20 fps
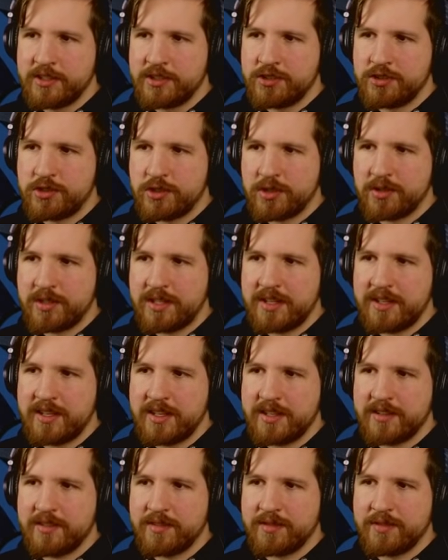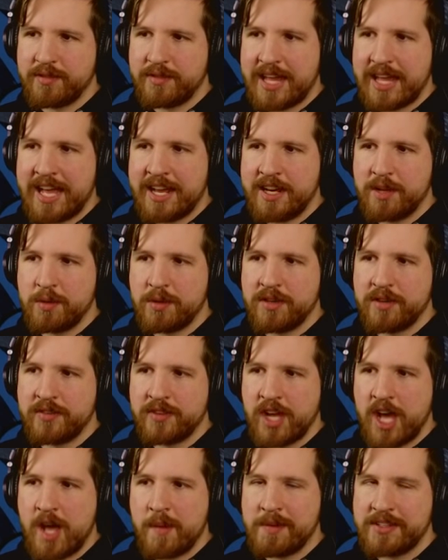surely Vladdy would
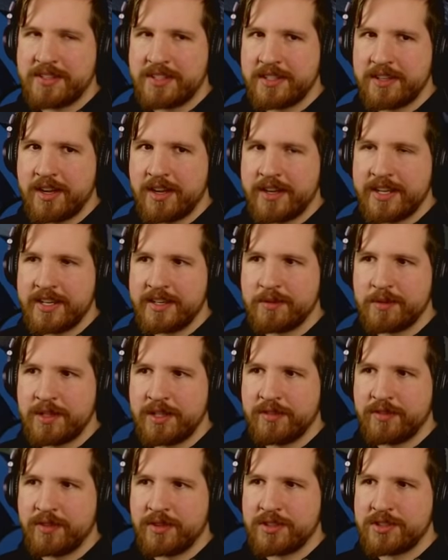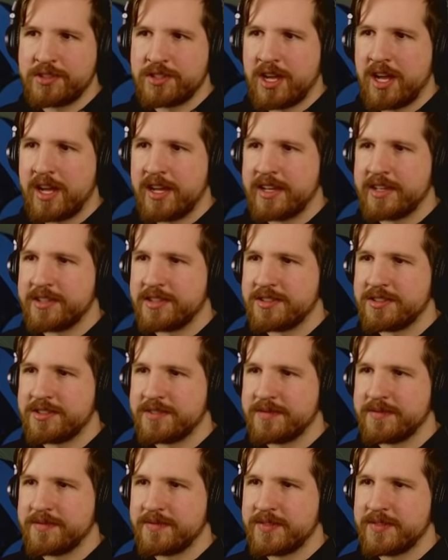have commented it when he first saw us.